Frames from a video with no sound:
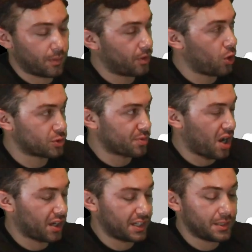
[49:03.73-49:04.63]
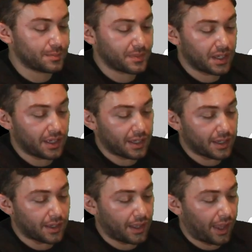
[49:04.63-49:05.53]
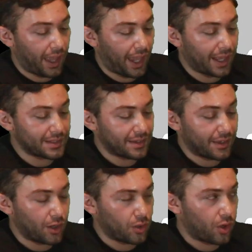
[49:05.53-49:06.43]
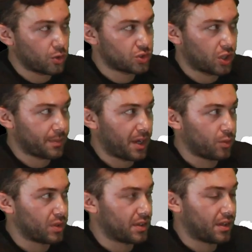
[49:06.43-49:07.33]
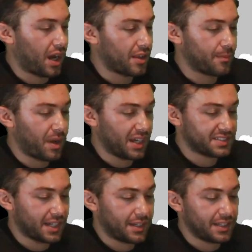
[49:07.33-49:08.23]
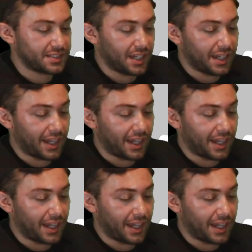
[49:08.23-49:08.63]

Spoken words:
Coach Bragi. And, Coach talked about what kind of the mindset is.